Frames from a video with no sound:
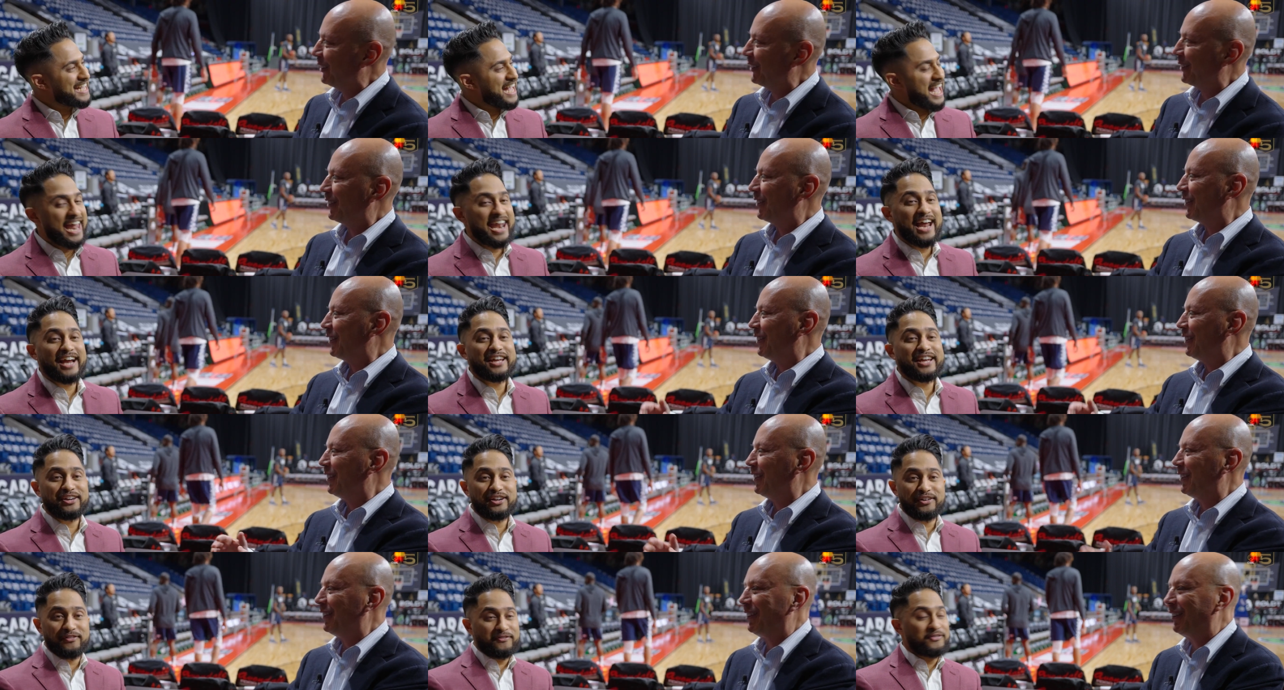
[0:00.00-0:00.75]
Speaker 1: And I can
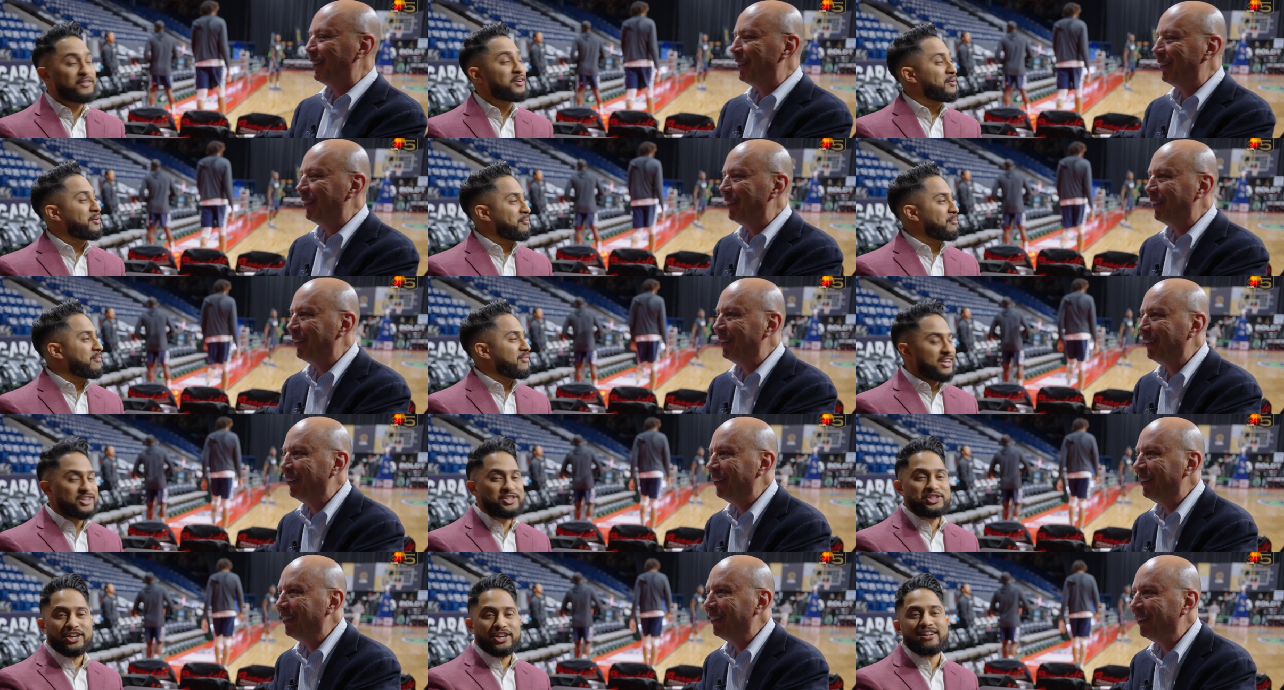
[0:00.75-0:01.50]
confirm that
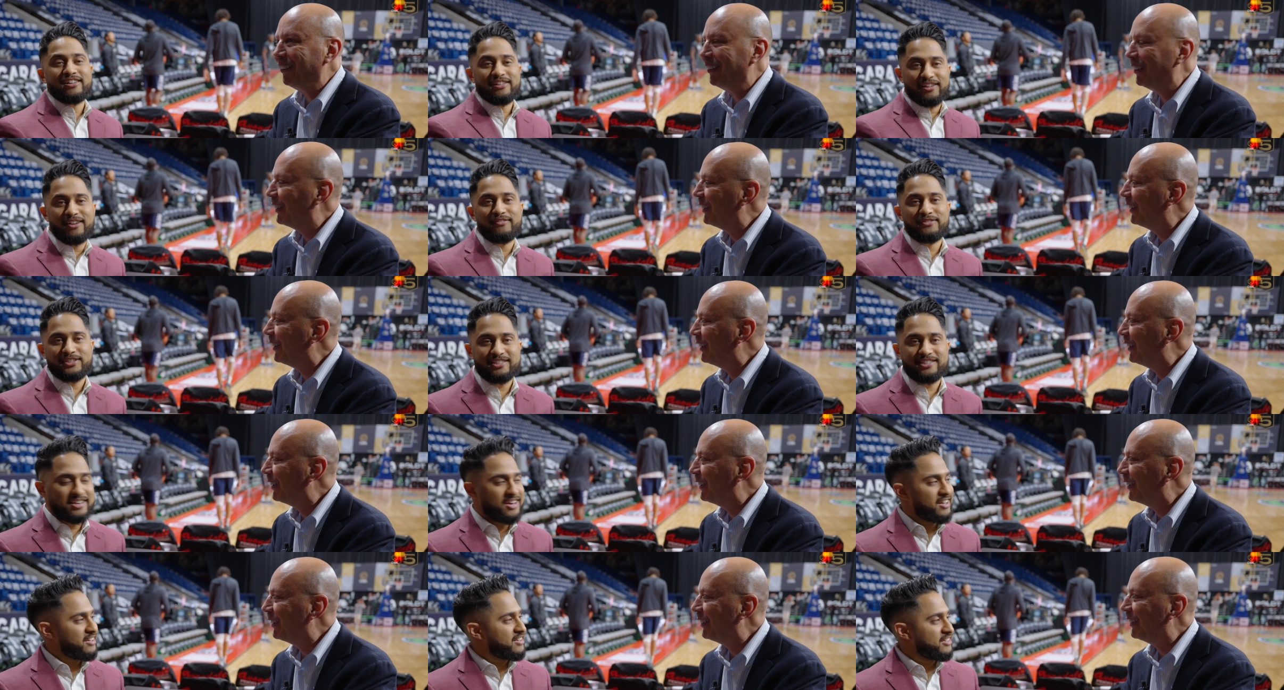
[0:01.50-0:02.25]
Chuck loves his
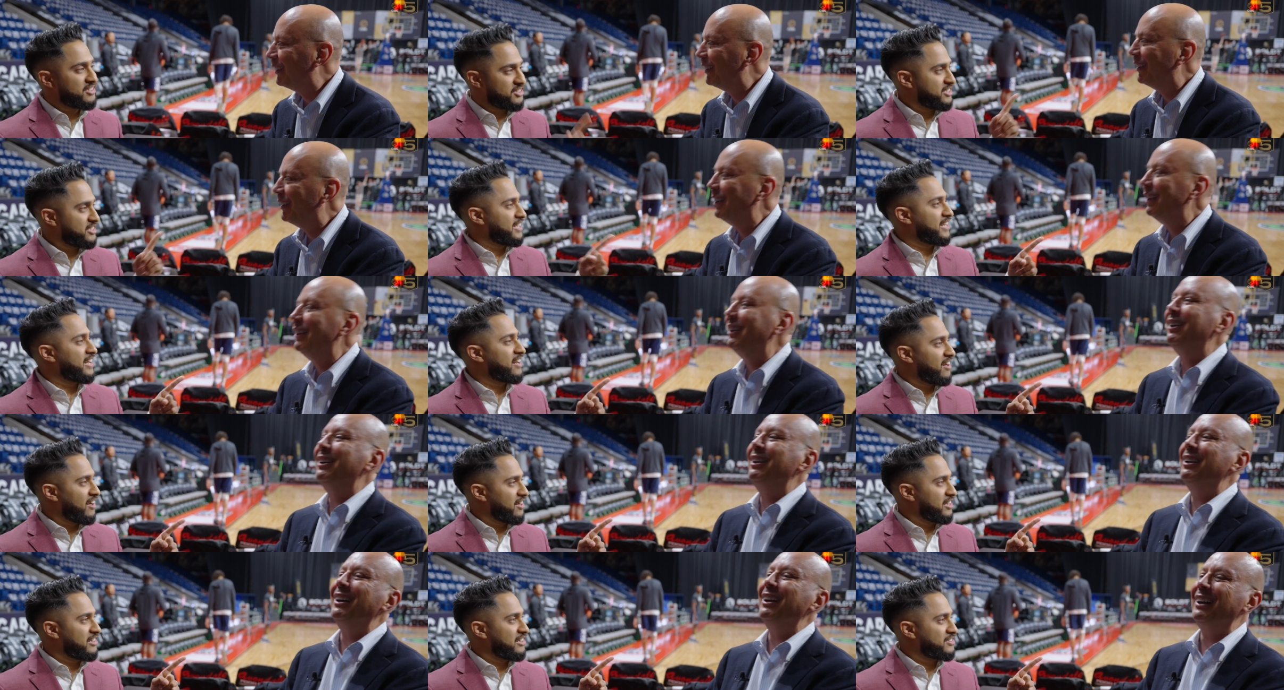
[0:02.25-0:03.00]
onions. You did get
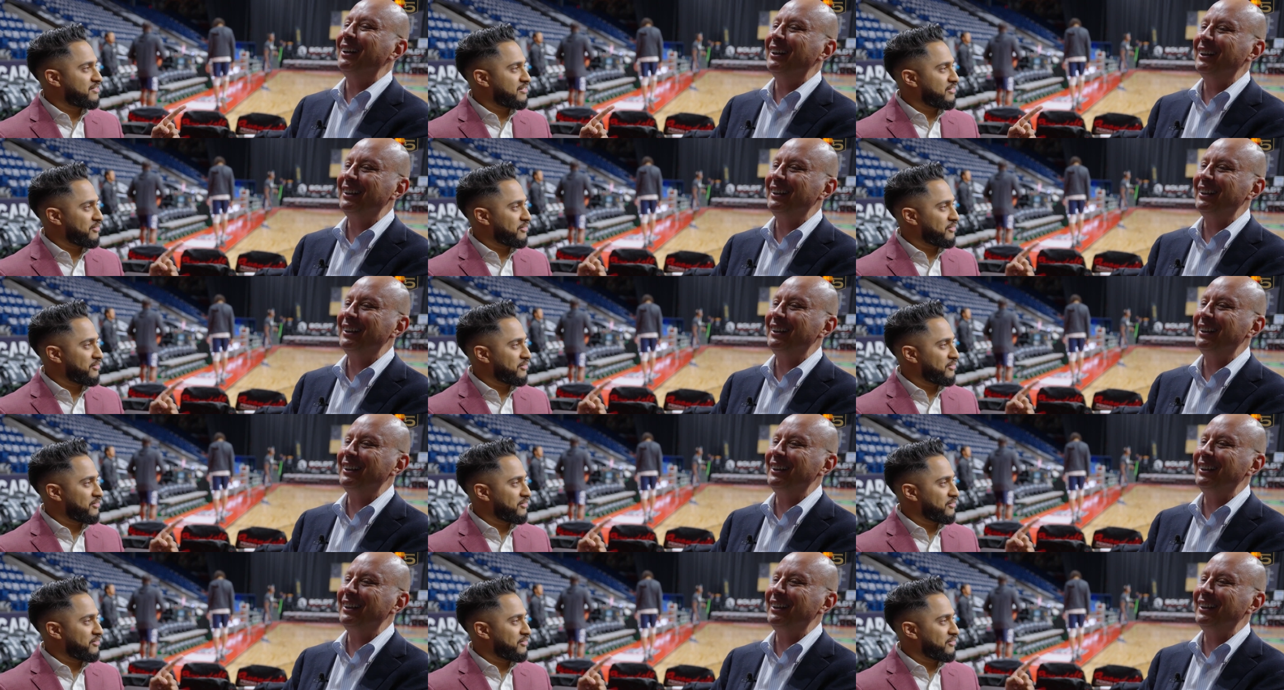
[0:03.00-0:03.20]
onions,